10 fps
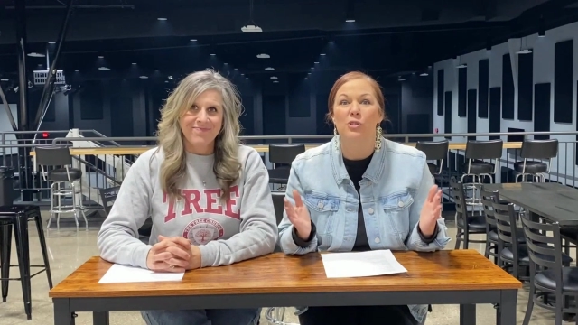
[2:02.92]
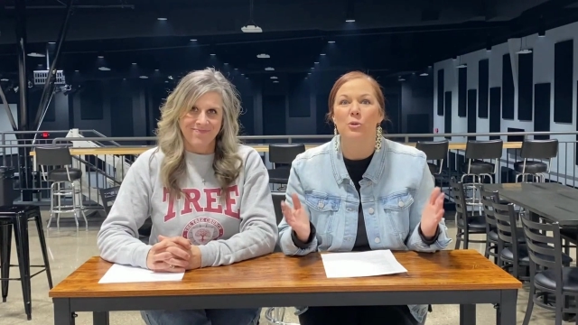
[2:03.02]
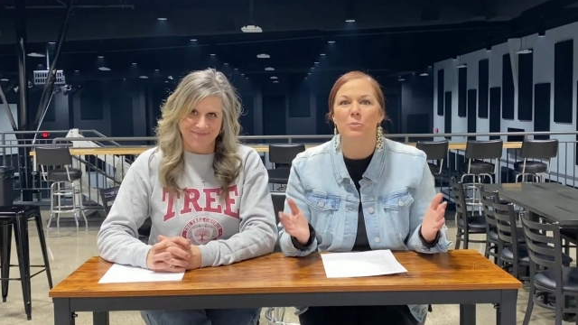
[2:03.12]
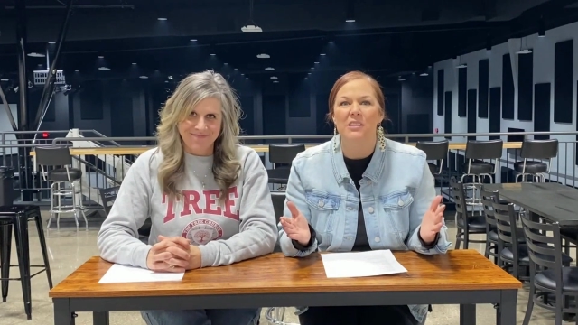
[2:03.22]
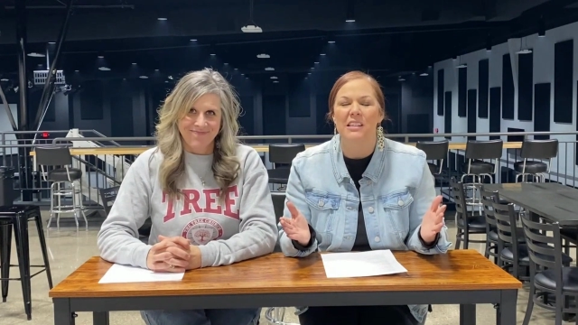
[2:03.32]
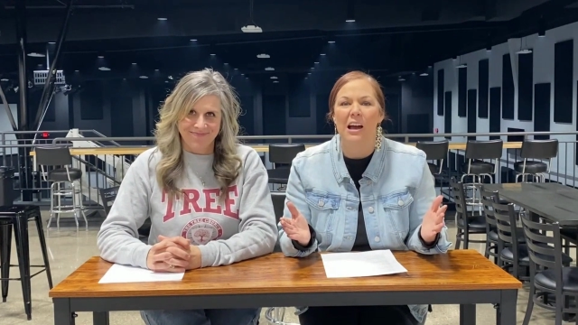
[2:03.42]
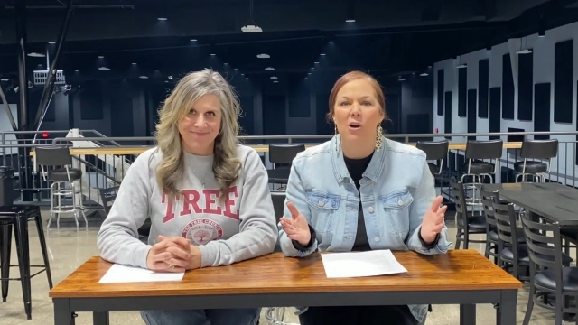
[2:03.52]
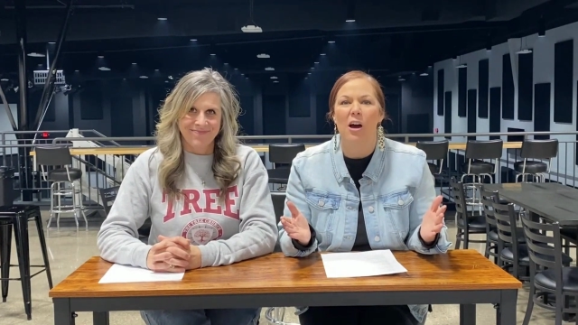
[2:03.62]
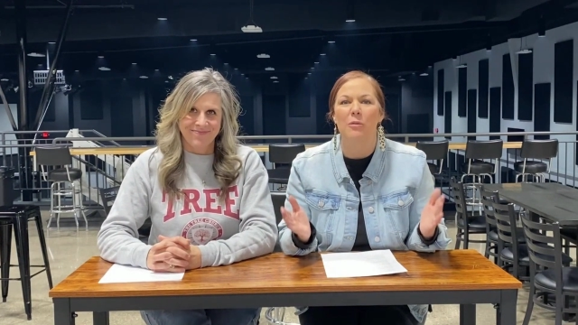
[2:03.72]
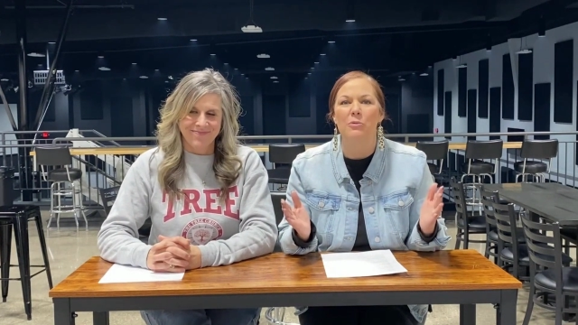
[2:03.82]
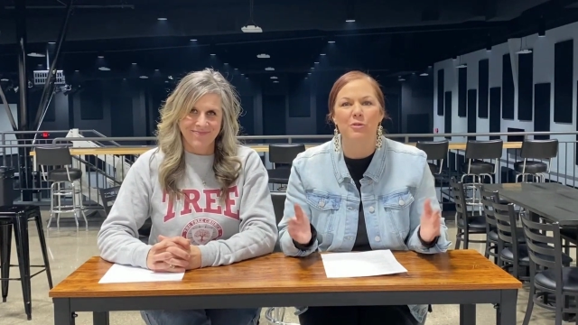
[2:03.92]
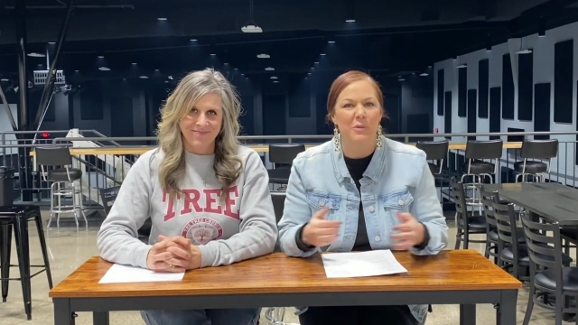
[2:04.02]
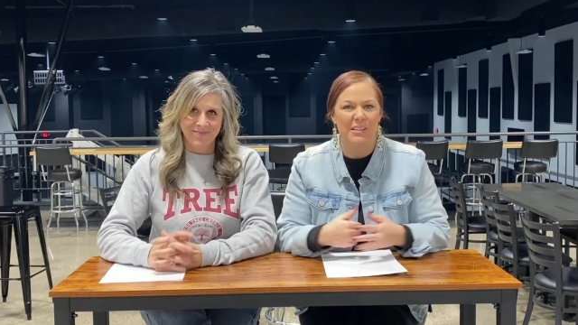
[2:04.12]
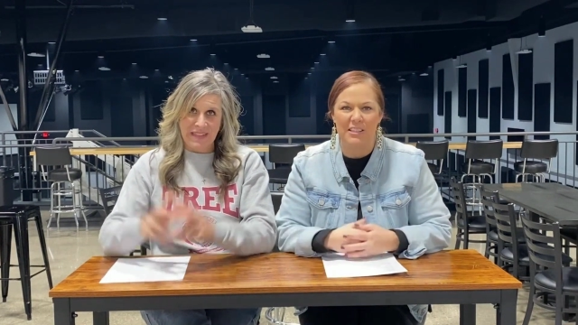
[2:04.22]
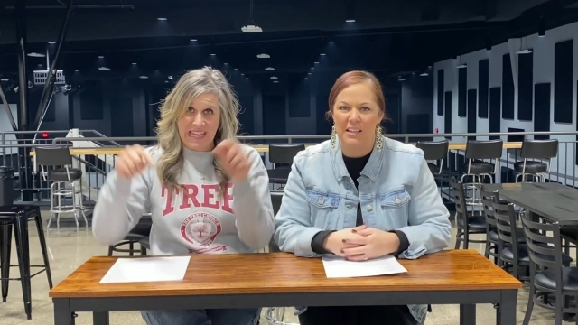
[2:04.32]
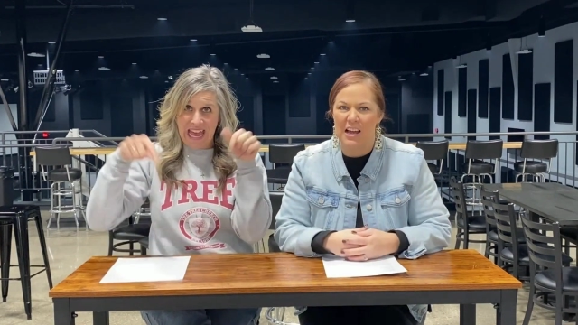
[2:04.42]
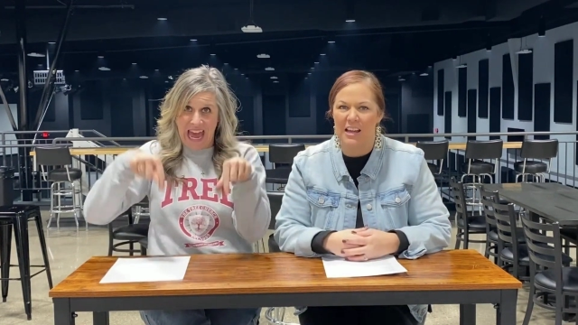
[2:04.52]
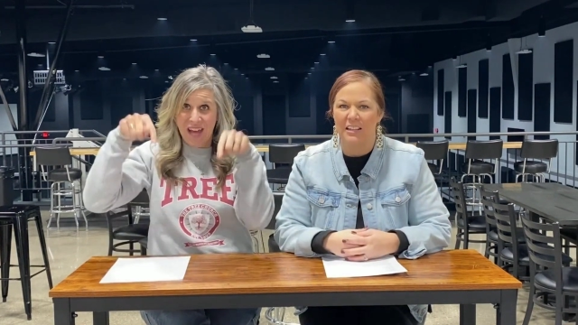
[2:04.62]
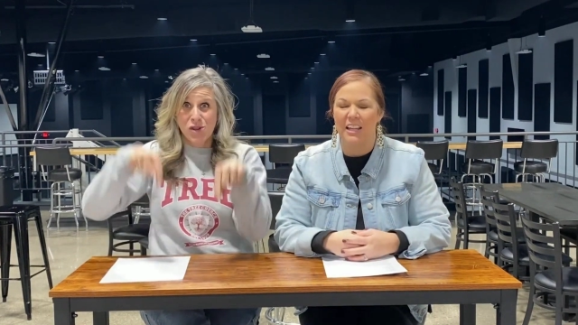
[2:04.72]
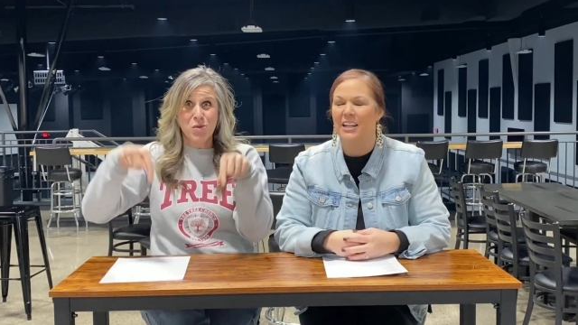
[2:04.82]
Speaker 1: miss out on movement
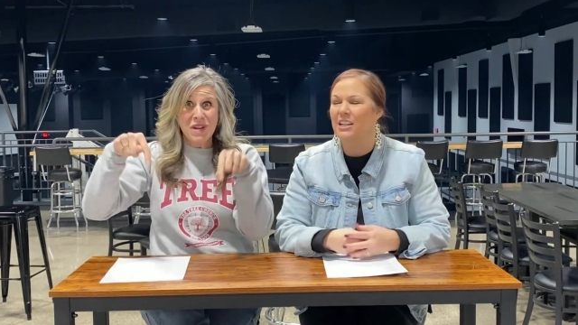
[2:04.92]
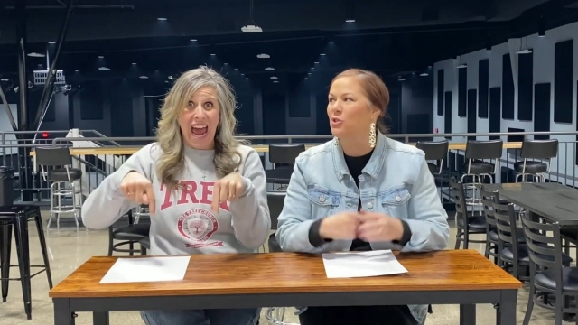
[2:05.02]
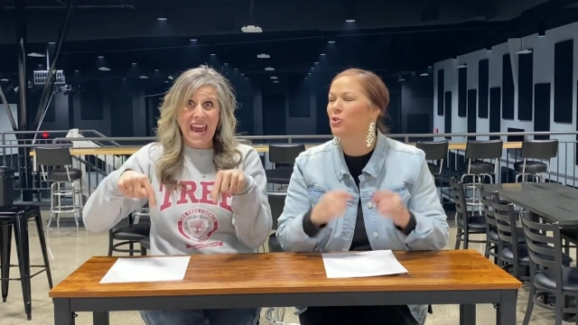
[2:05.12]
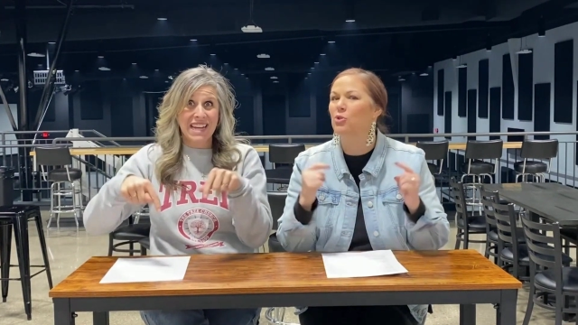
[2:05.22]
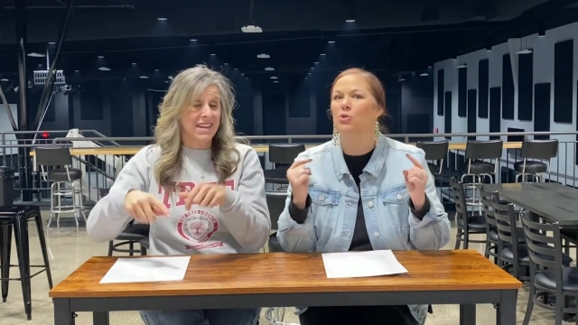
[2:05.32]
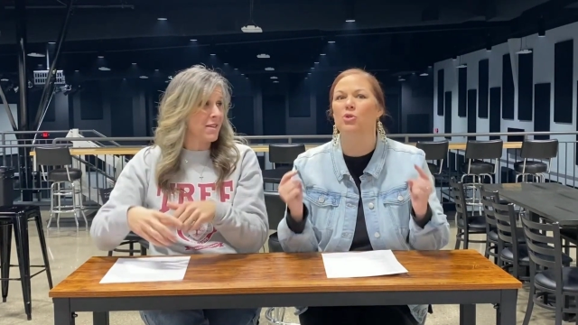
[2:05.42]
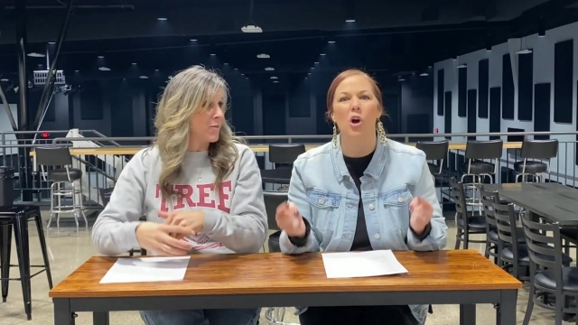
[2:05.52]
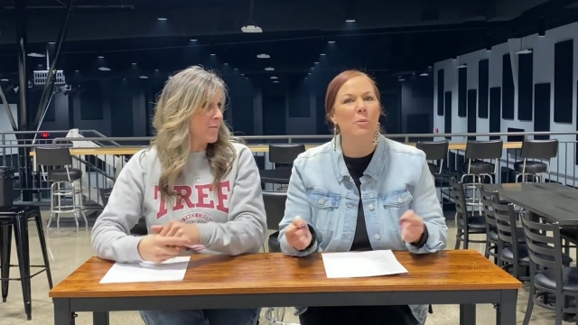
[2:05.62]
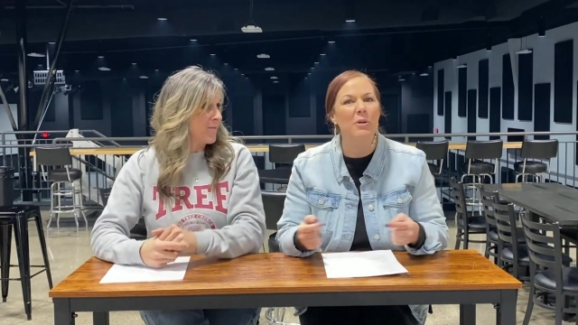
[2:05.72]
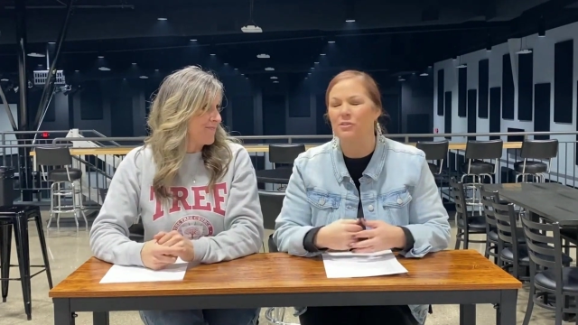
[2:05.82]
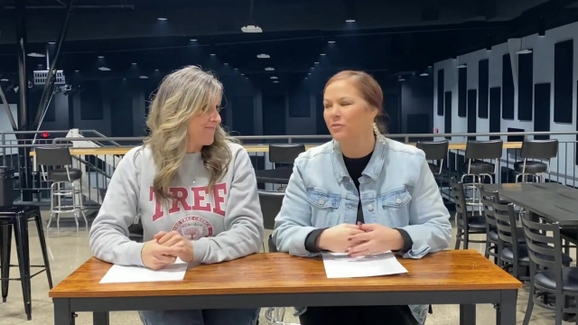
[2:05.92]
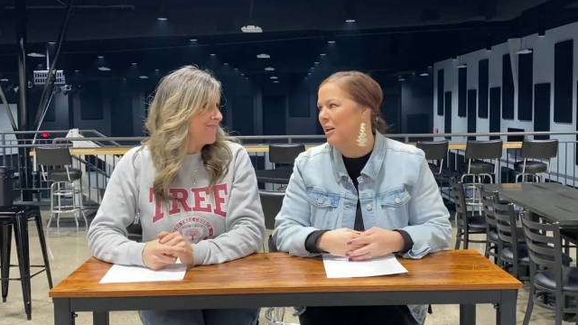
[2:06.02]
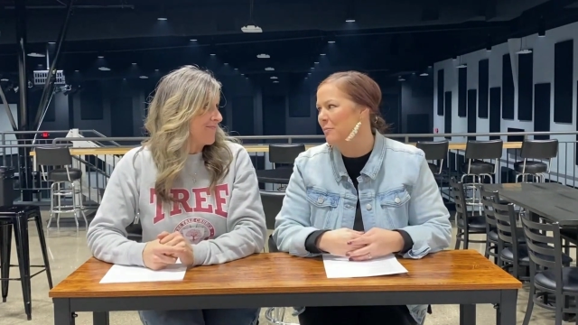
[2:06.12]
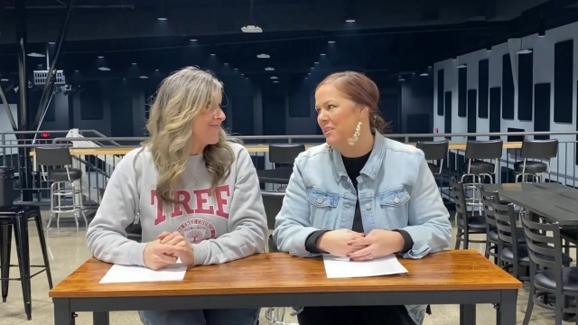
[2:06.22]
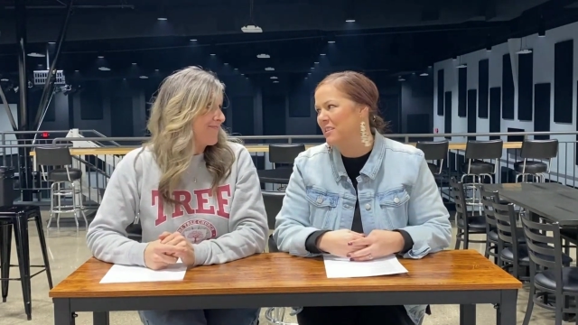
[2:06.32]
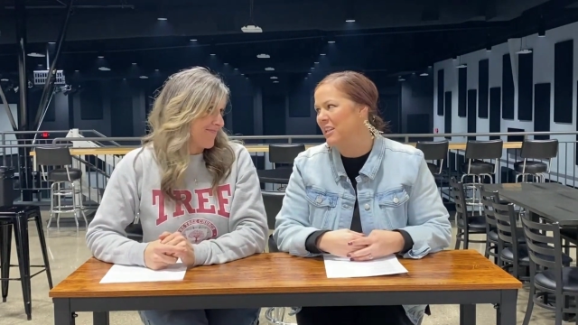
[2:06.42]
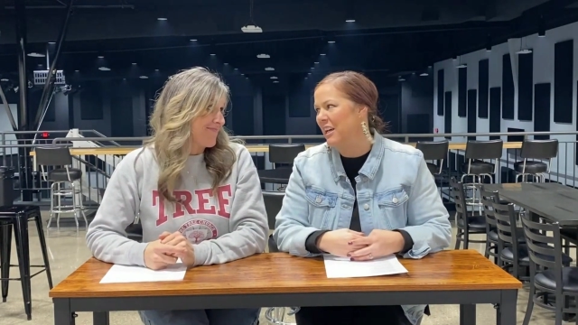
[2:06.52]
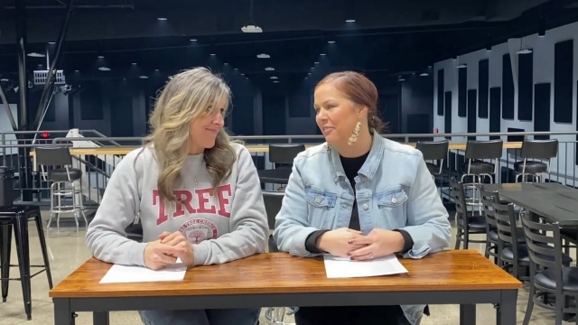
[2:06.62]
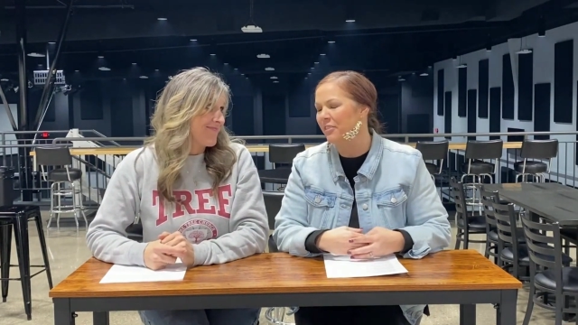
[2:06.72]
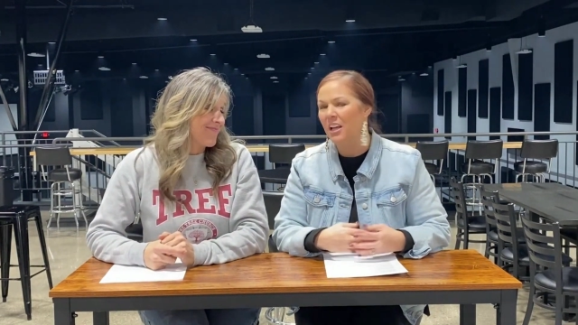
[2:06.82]
tonight. It is so much fun, Miss Tiff.